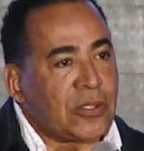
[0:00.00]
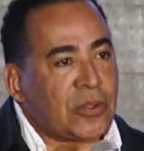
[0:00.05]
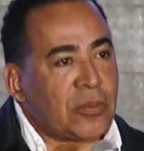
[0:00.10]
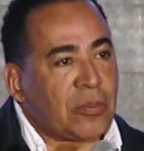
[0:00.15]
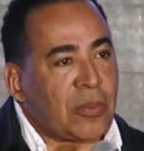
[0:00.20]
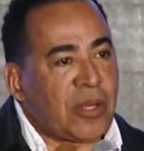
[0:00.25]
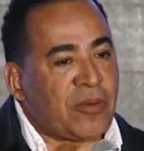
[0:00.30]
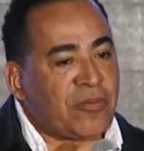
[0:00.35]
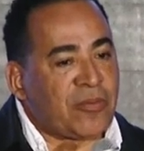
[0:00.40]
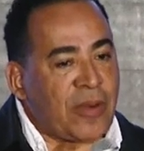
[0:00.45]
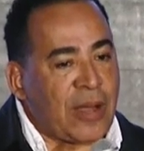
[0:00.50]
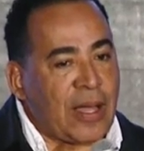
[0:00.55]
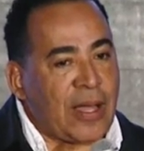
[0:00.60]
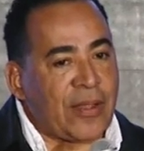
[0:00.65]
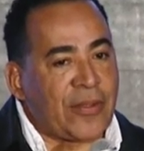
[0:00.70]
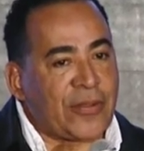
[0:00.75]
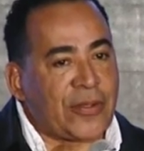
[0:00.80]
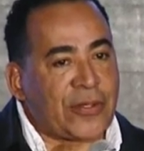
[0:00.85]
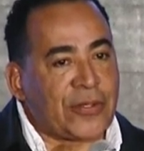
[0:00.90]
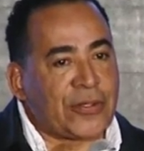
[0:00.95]
My
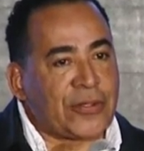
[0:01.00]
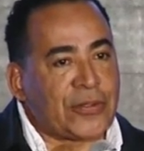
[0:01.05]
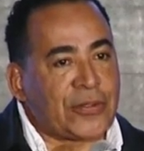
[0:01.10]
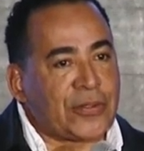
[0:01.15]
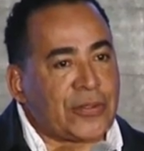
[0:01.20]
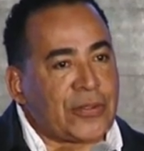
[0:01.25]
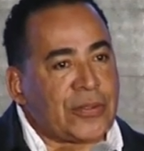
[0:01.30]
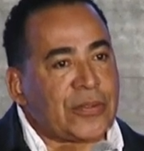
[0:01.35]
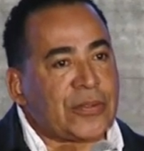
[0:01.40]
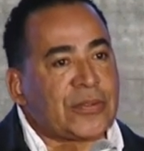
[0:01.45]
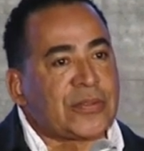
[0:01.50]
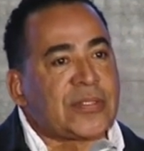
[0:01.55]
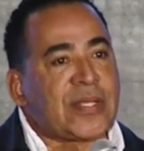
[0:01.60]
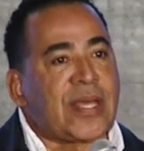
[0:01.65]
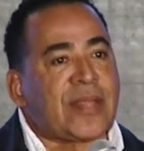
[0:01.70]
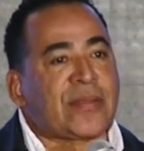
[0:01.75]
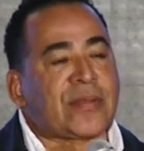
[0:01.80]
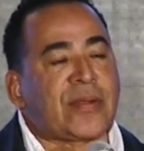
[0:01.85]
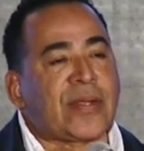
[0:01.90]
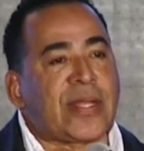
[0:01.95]
father,
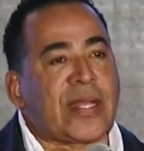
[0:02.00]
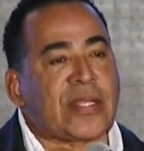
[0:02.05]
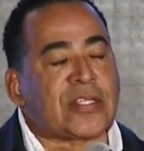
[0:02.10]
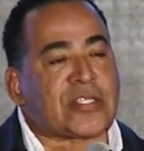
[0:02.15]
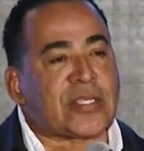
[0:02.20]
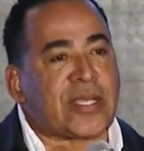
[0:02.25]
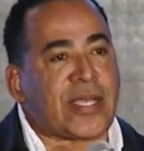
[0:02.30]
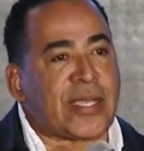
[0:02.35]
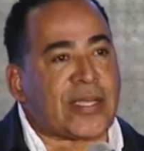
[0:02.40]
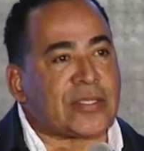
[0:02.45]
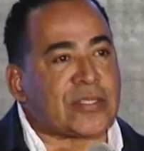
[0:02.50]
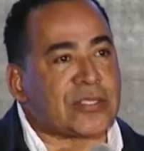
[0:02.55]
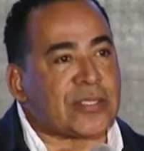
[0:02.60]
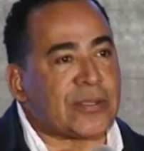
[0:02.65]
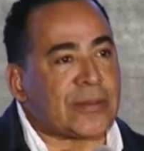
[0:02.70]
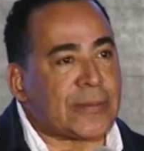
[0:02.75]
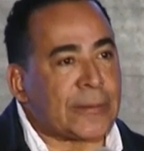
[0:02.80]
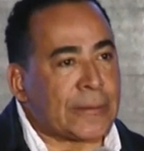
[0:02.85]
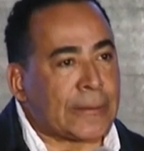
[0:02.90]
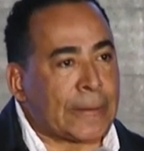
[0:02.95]
10th grade education.